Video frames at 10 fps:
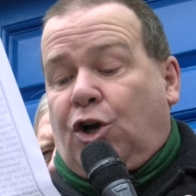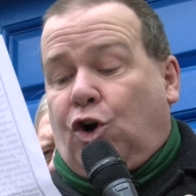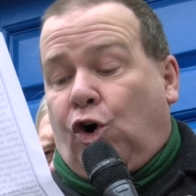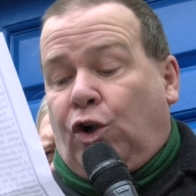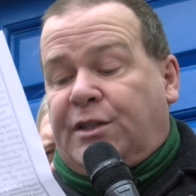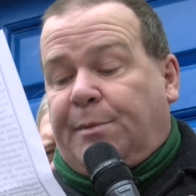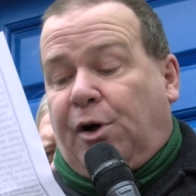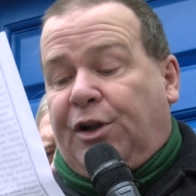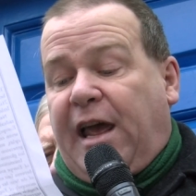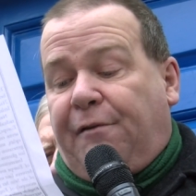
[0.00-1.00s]
calls
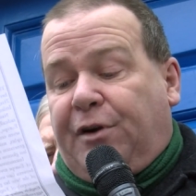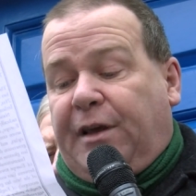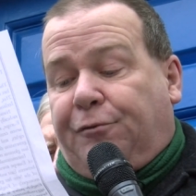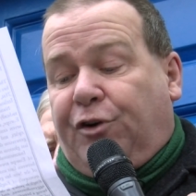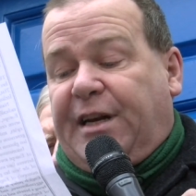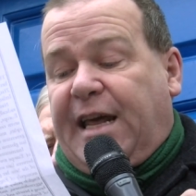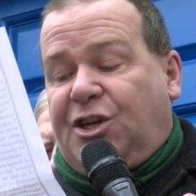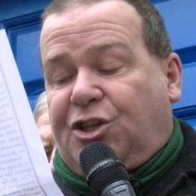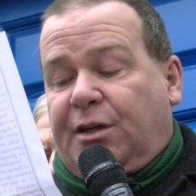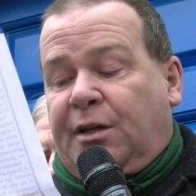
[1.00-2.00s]
upon every free
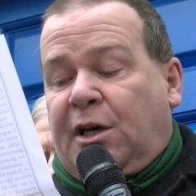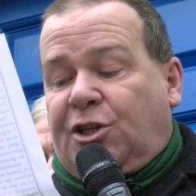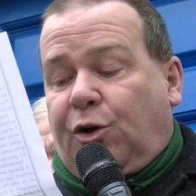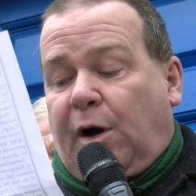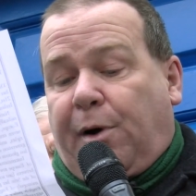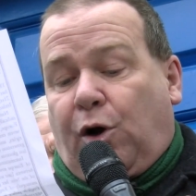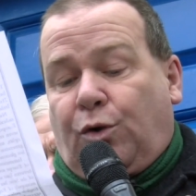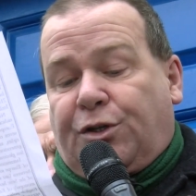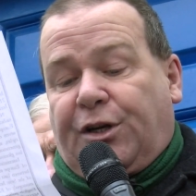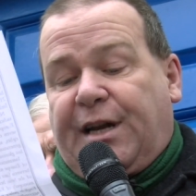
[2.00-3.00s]
nation to
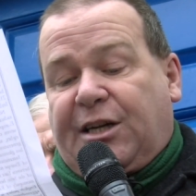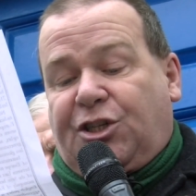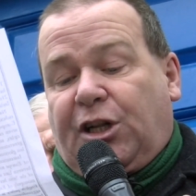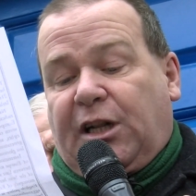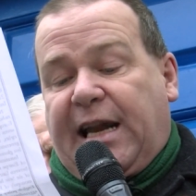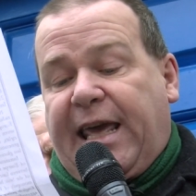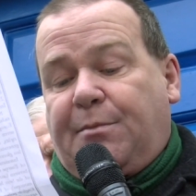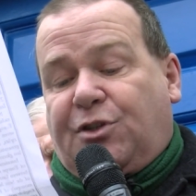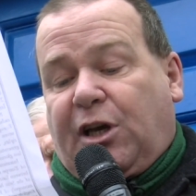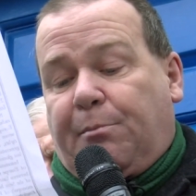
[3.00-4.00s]
uphold her national
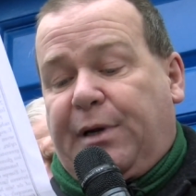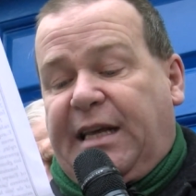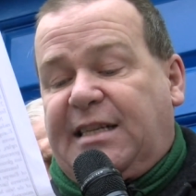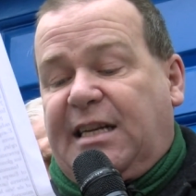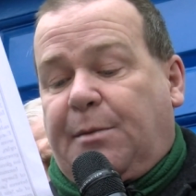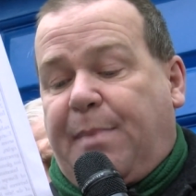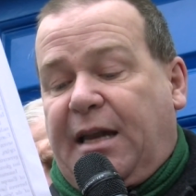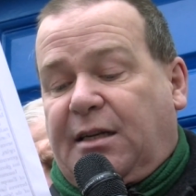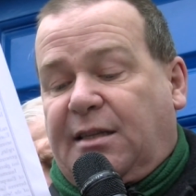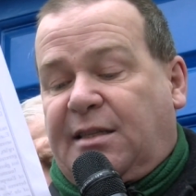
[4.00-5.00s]
claim to complete
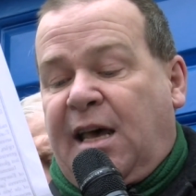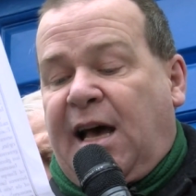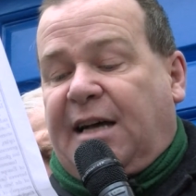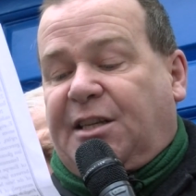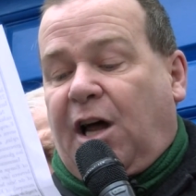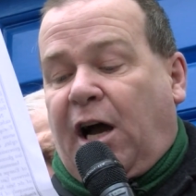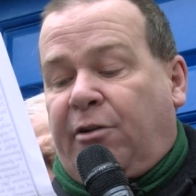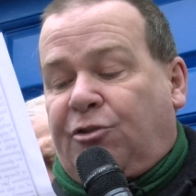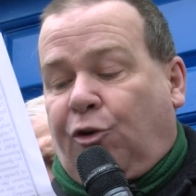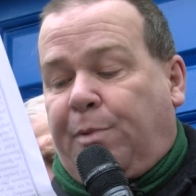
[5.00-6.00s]
independence as an
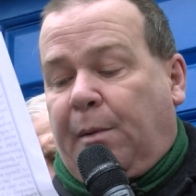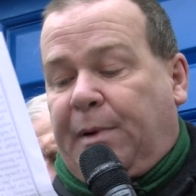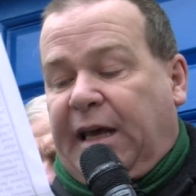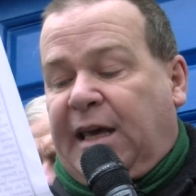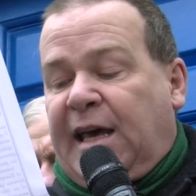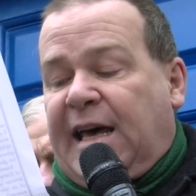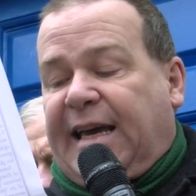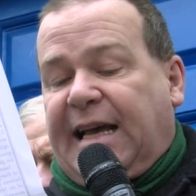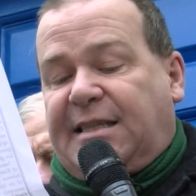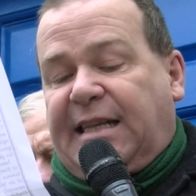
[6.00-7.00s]
Irish republic
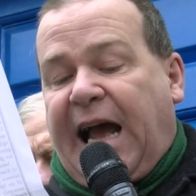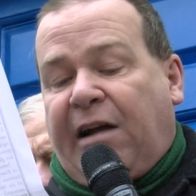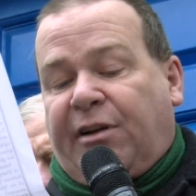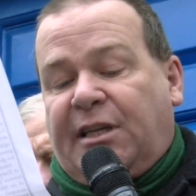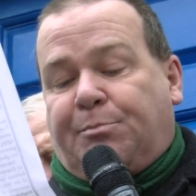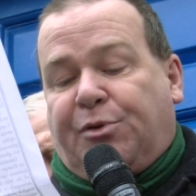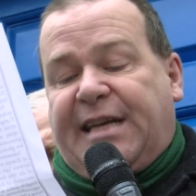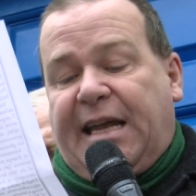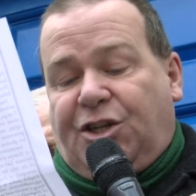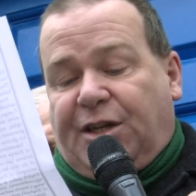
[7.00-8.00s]
against the arrogant
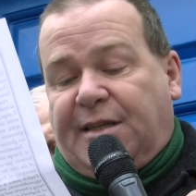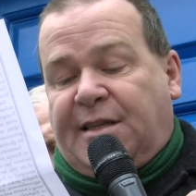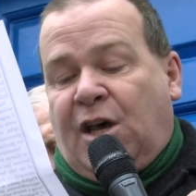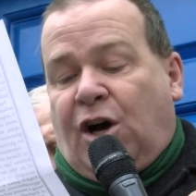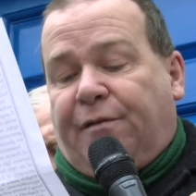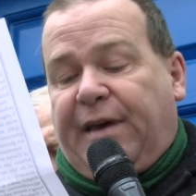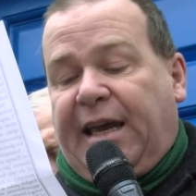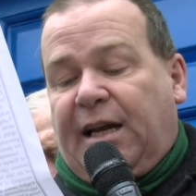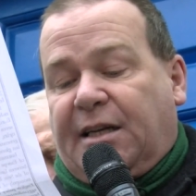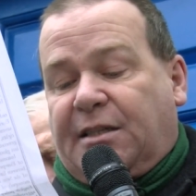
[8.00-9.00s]
pretensions of
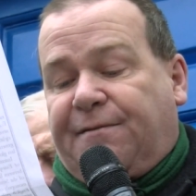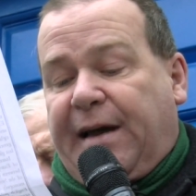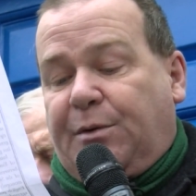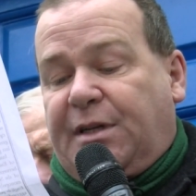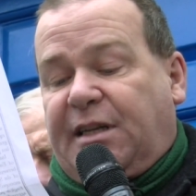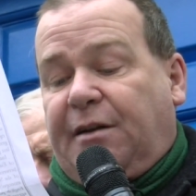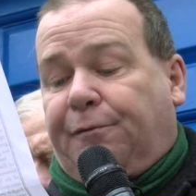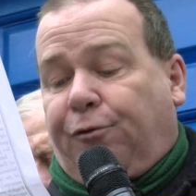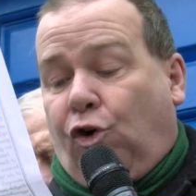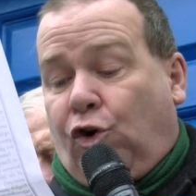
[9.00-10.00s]
England founded in
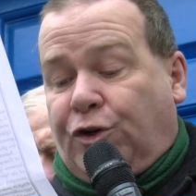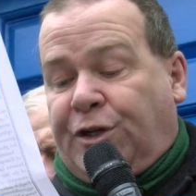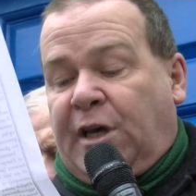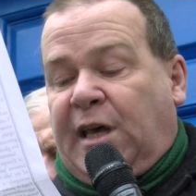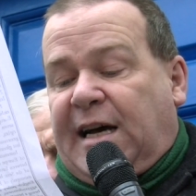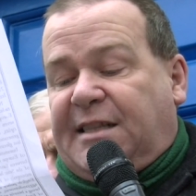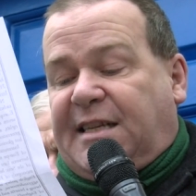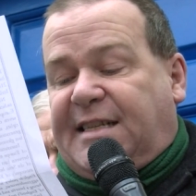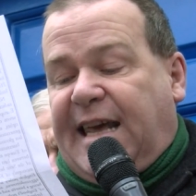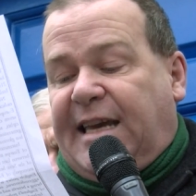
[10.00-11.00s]
fraud and
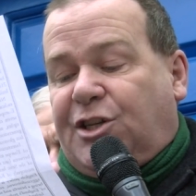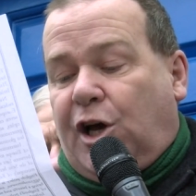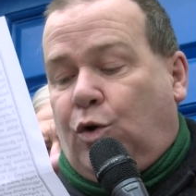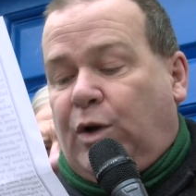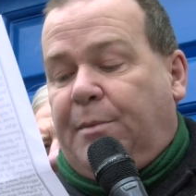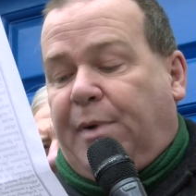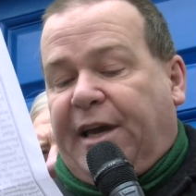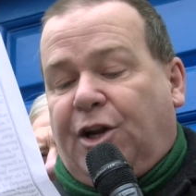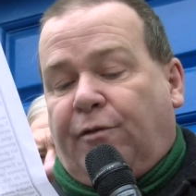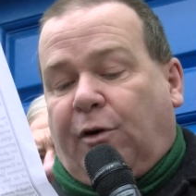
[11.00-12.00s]
sustained only by
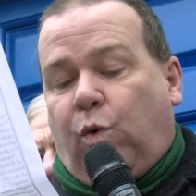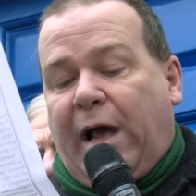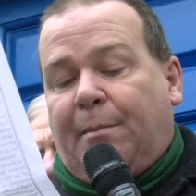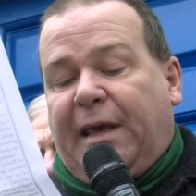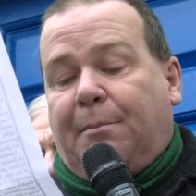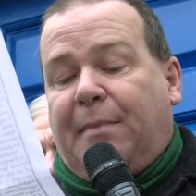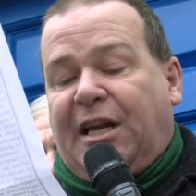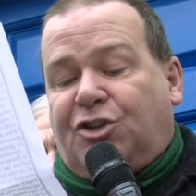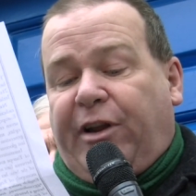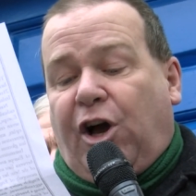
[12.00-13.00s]
an overwhelming
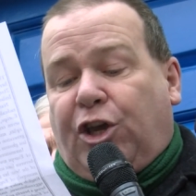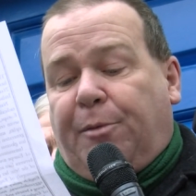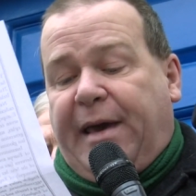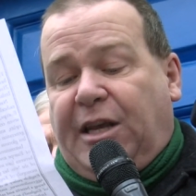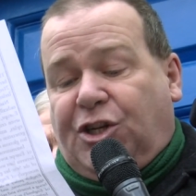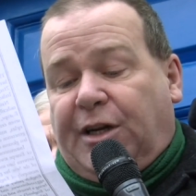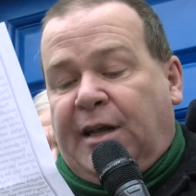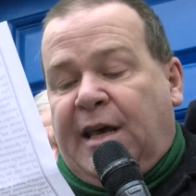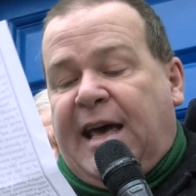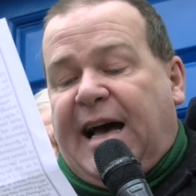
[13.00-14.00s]
military occupation,
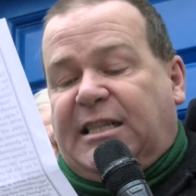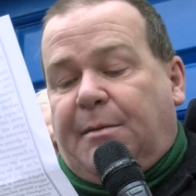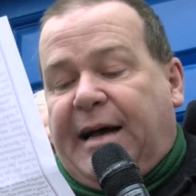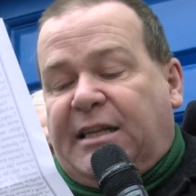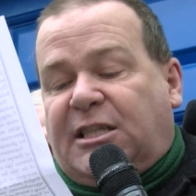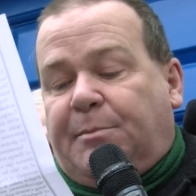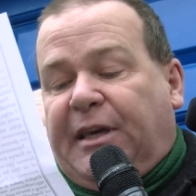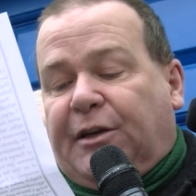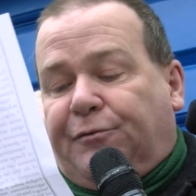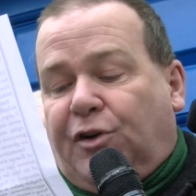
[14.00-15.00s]
and demands to be
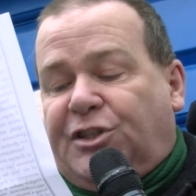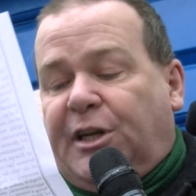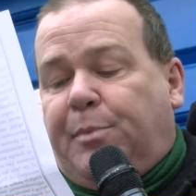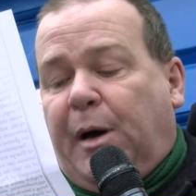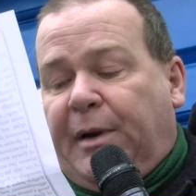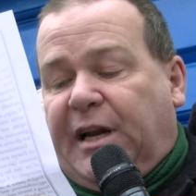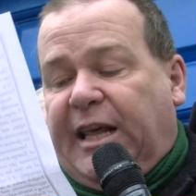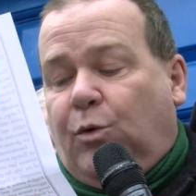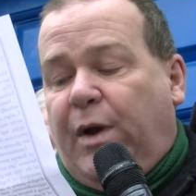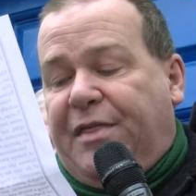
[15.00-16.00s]
confronted
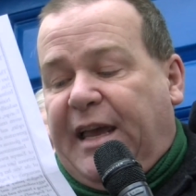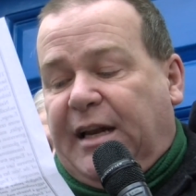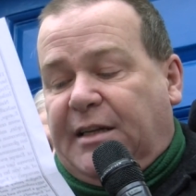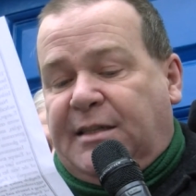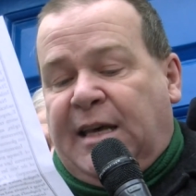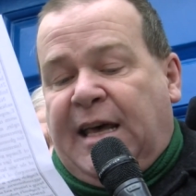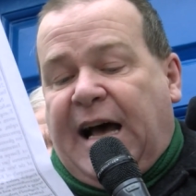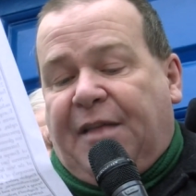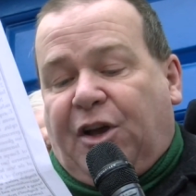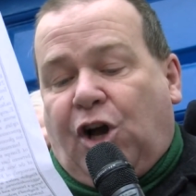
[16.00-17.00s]
publicly with England
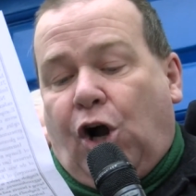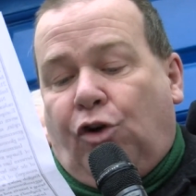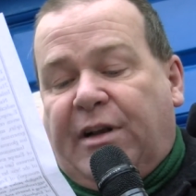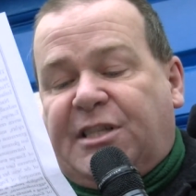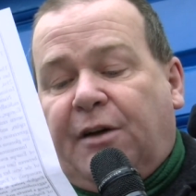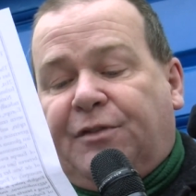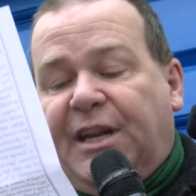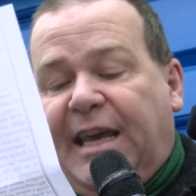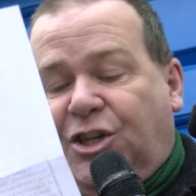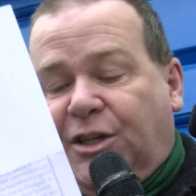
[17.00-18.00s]
at the Congress of the
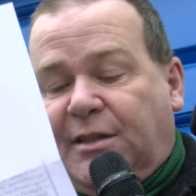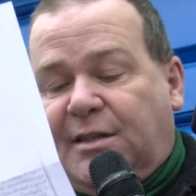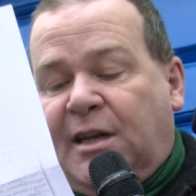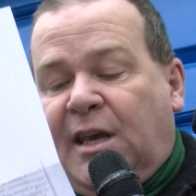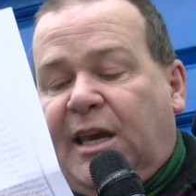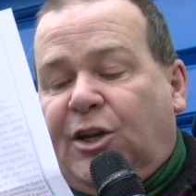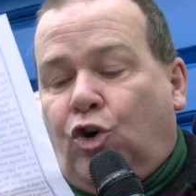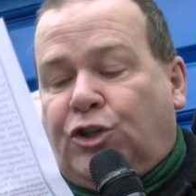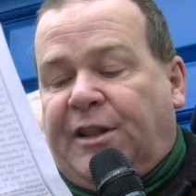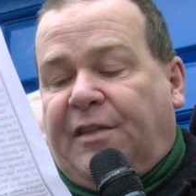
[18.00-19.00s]
Nations, in
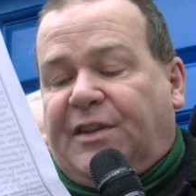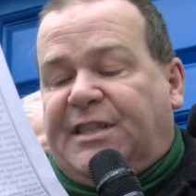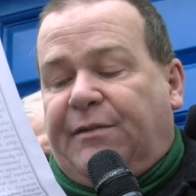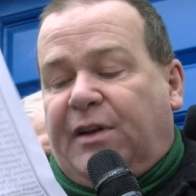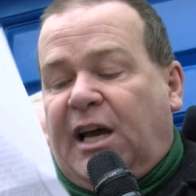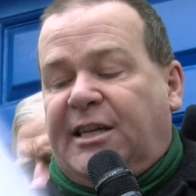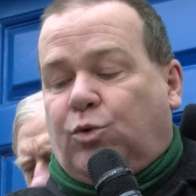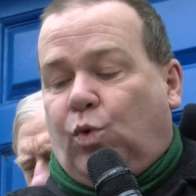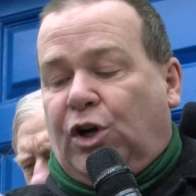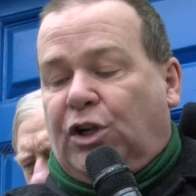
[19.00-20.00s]
order that the
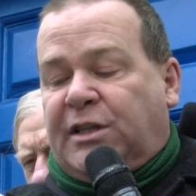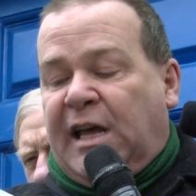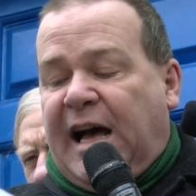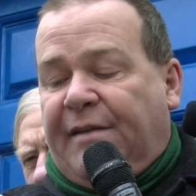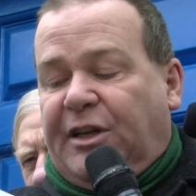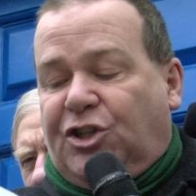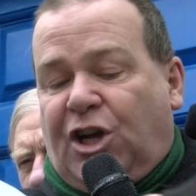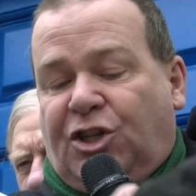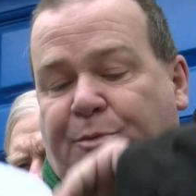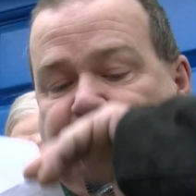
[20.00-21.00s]
civilized world, having
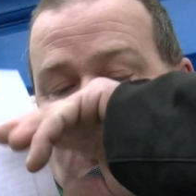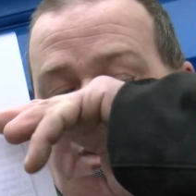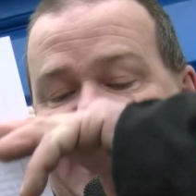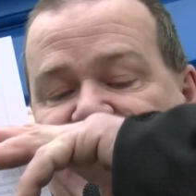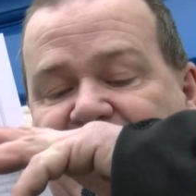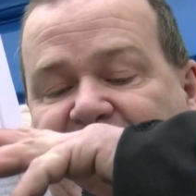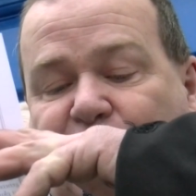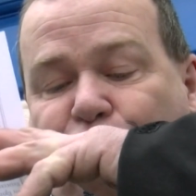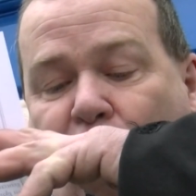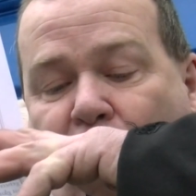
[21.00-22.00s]
judged between English
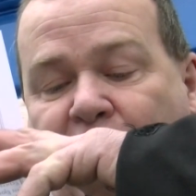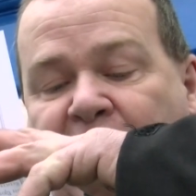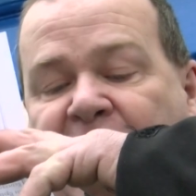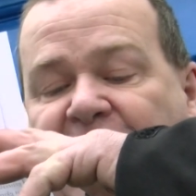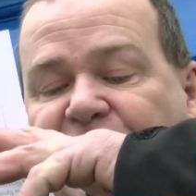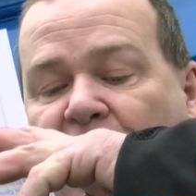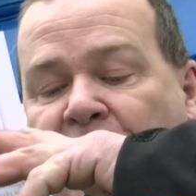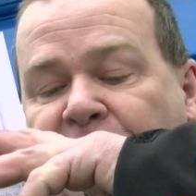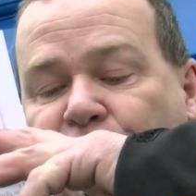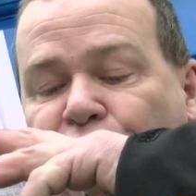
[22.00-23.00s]
wrong and
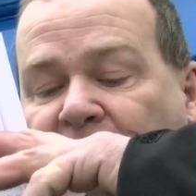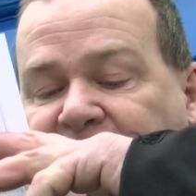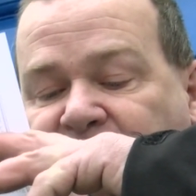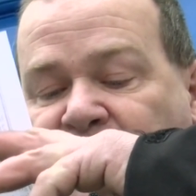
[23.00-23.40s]
Irish right,